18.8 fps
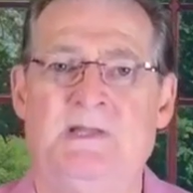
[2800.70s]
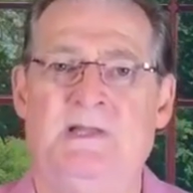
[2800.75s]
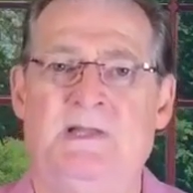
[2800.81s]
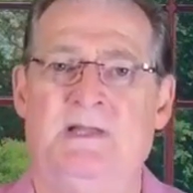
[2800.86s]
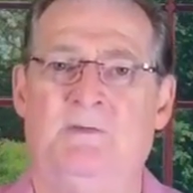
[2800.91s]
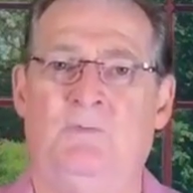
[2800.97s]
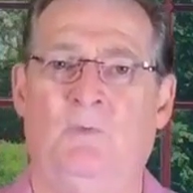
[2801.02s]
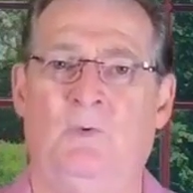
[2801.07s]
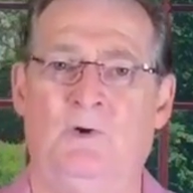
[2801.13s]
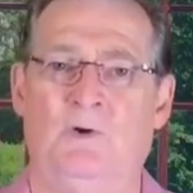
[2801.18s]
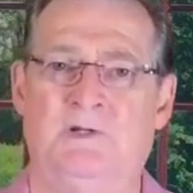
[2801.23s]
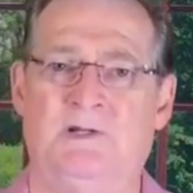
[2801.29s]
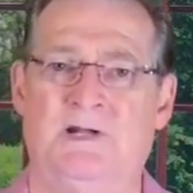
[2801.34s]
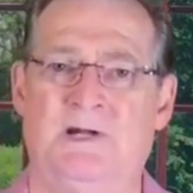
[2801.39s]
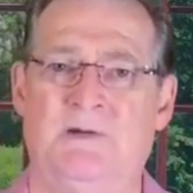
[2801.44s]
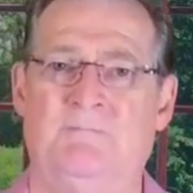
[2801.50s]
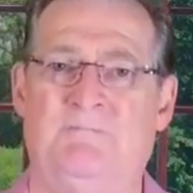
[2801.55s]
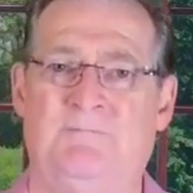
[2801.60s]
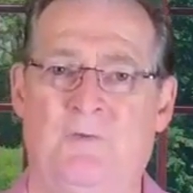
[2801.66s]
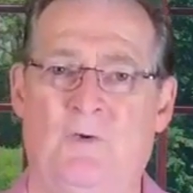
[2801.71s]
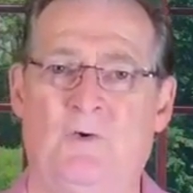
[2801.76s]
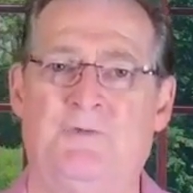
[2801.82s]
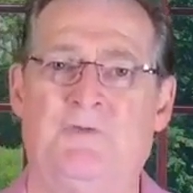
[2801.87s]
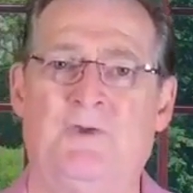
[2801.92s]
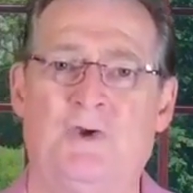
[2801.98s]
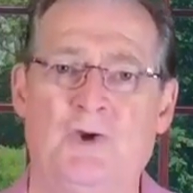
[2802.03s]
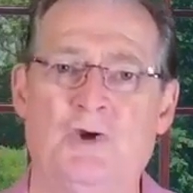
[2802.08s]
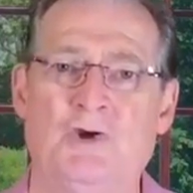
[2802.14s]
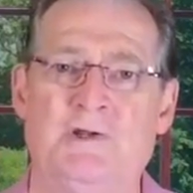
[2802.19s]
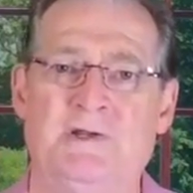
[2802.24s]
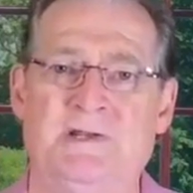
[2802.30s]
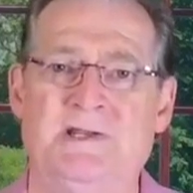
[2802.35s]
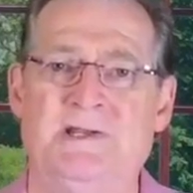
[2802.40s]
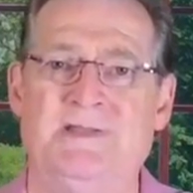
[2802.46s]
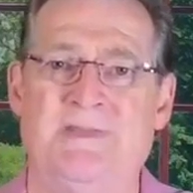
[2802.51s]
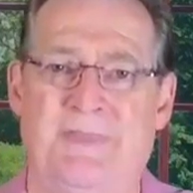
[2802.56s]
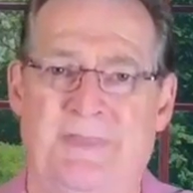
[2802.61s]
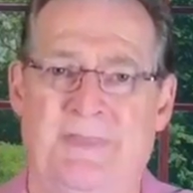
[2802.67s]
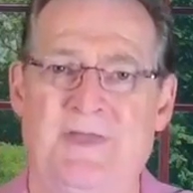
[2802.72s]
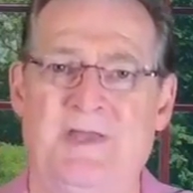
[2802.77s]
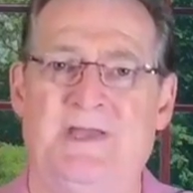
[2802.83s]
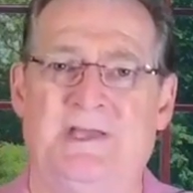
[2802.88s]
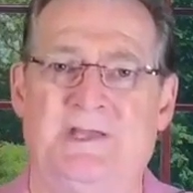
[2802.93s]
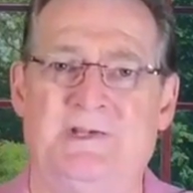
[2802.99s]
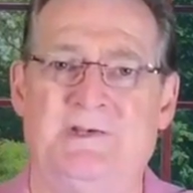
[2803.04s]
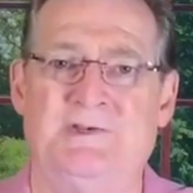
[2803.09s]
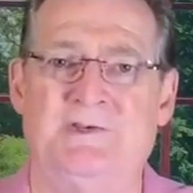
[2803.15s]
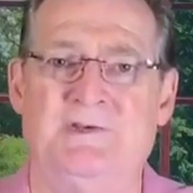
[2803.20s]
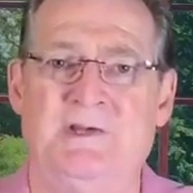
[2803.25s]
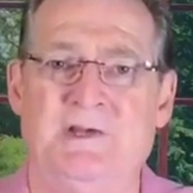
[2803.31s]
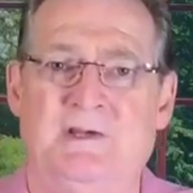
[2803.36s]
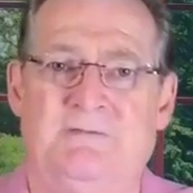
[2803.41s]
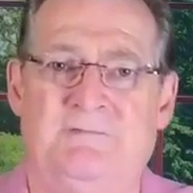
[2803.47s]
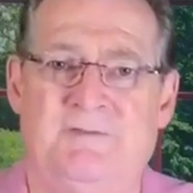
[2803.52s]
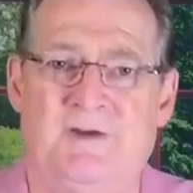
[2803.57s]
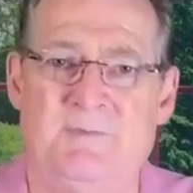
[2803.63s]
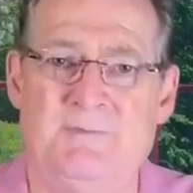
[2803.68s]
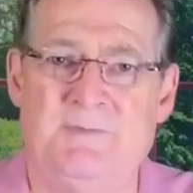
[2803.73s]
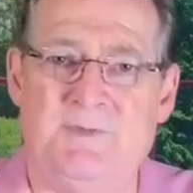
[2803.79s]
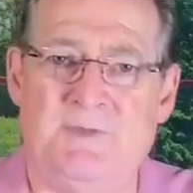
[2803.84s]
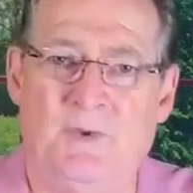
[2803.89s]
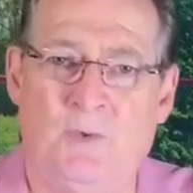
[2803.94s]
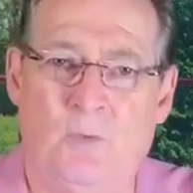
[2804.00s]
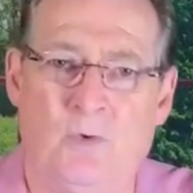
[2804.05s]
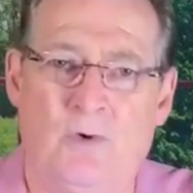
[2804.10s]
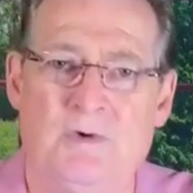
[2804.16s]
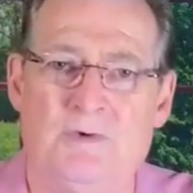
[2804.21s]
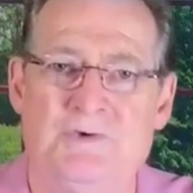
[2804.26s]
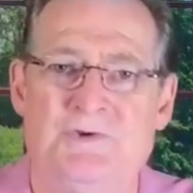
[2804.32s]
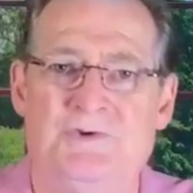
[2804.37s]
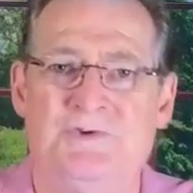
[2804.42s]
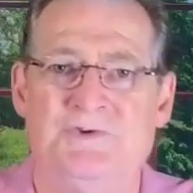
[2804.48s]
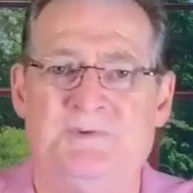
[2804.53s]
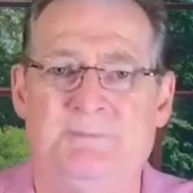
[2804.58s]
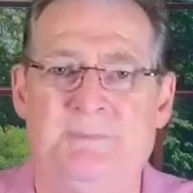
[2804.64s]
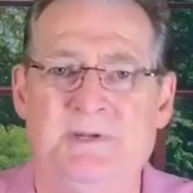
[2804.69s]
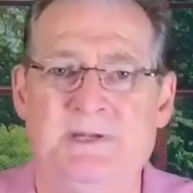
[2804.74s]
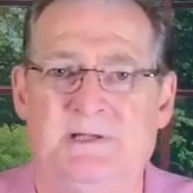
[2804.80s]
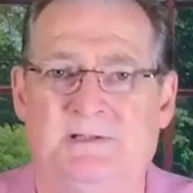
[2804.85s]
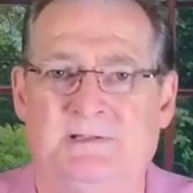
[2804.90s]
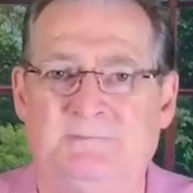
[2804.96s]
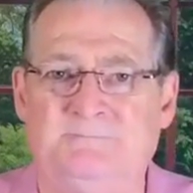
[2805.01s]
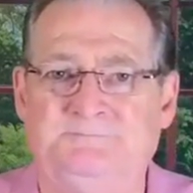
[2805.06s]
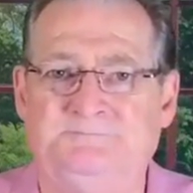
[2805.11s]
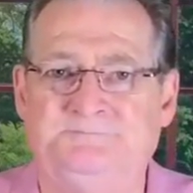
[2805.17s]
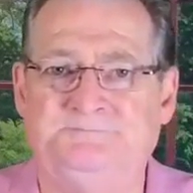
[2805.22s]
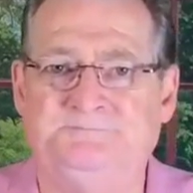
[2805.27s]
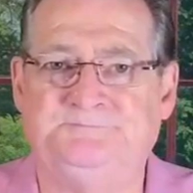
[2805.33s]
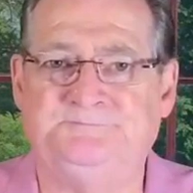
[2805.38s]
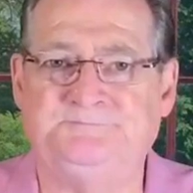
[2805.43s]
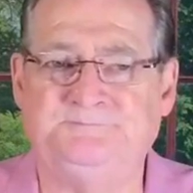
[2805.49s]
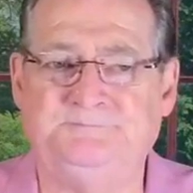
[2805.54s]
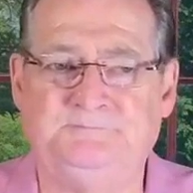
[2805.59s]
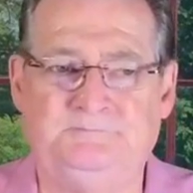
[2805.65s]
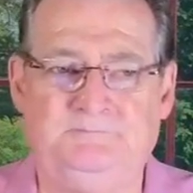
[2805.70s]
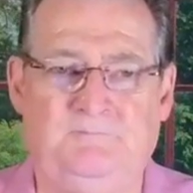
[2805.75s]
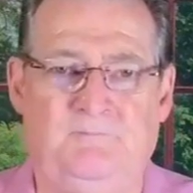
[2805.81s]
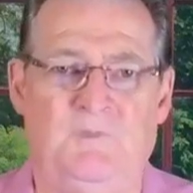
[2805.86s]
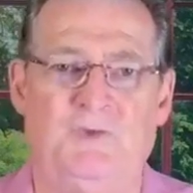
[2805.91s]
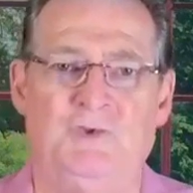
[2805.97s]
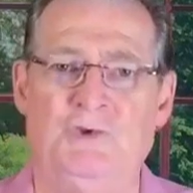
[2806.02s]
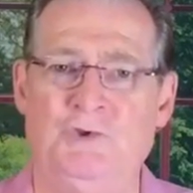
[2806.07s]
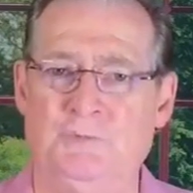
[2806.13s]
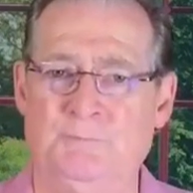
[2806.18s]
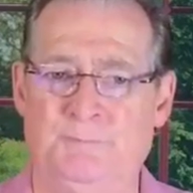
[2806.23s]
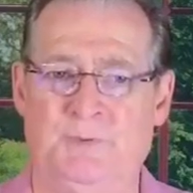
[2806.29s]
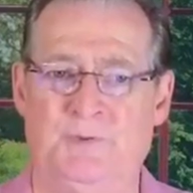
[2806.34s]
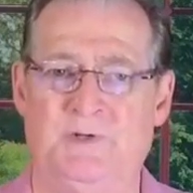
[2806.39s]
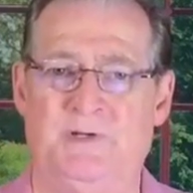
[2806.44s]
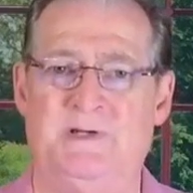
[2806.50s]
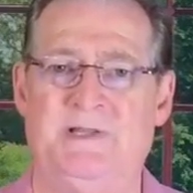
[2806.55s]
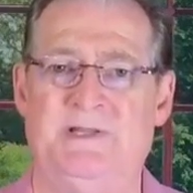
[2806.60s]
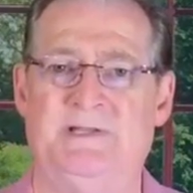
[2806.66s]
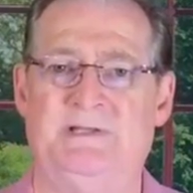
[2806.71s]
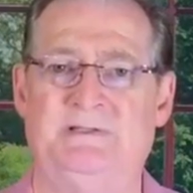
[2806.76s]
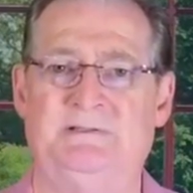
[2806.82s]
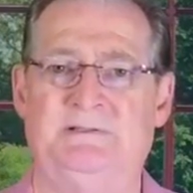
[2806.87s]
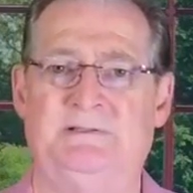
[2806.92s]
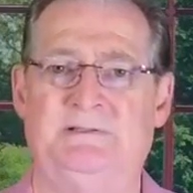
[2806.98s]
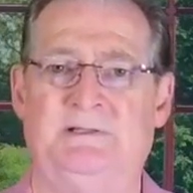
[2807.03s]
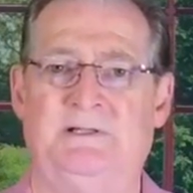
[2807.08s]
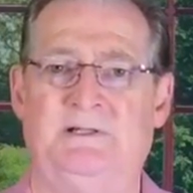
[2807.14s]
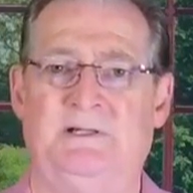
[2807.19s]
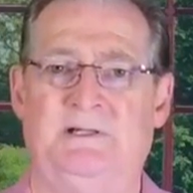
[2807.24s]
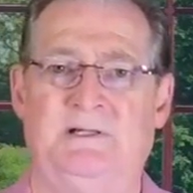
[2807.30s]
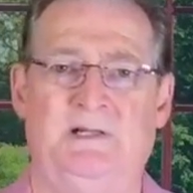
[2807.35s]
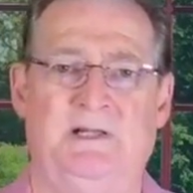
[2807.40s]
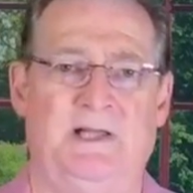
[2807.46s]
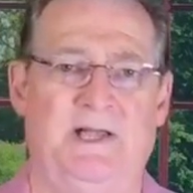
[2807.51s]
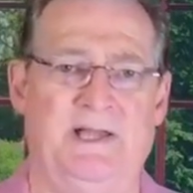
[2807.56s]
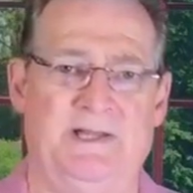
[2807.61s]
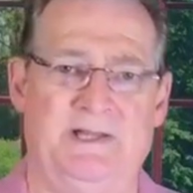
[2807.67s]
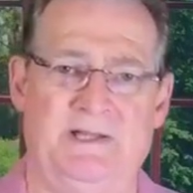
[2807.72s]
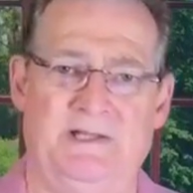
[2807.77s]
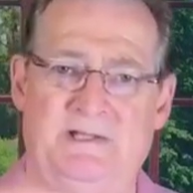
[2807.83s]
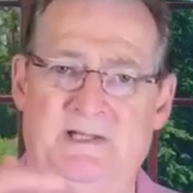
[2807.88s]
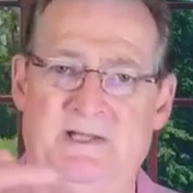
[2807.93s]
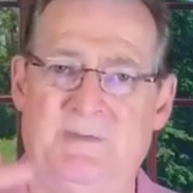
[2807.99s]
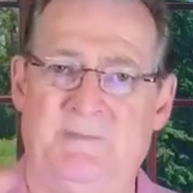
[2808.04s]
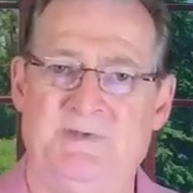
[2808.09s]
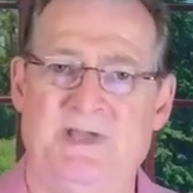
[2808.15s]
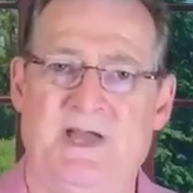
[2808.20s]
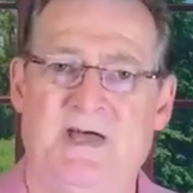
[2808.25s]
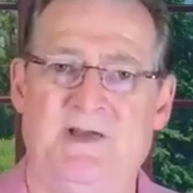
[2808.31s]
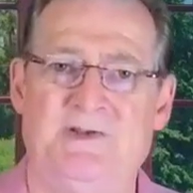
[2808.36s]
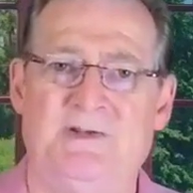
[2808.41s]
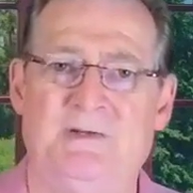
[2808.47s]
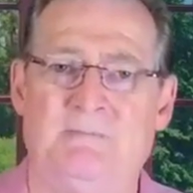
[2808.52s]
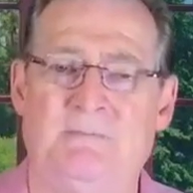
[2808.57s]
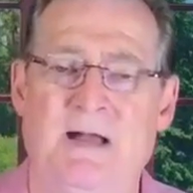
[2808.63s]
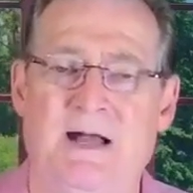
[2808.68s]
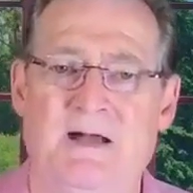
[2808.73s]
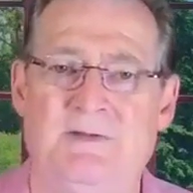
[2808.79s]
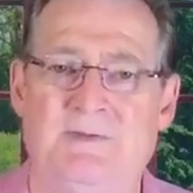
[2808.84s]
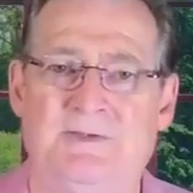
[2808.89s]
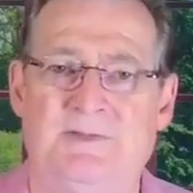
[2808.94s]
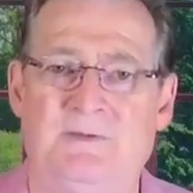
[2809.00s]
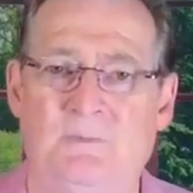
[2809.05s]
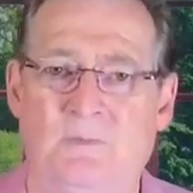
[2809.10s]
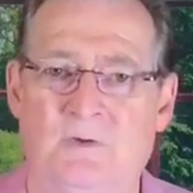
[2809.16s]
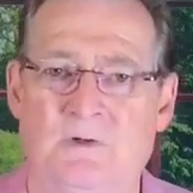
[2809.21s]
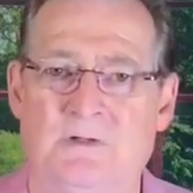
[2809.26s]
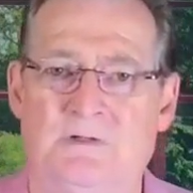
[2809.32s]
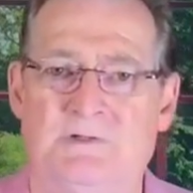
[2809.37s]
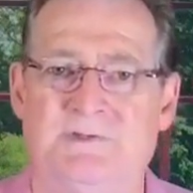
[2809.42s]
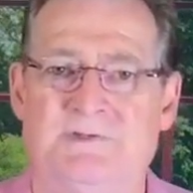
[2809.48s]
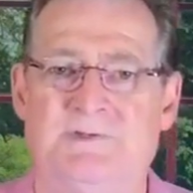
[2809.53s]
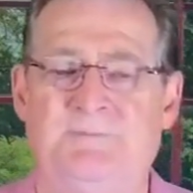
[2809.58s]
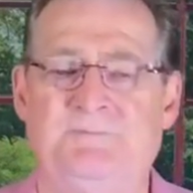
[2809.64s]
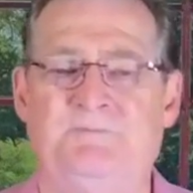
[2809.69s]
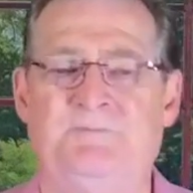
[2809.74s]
will come forth good things from the word you speak. You put it in, and it comes out of your mouth in words.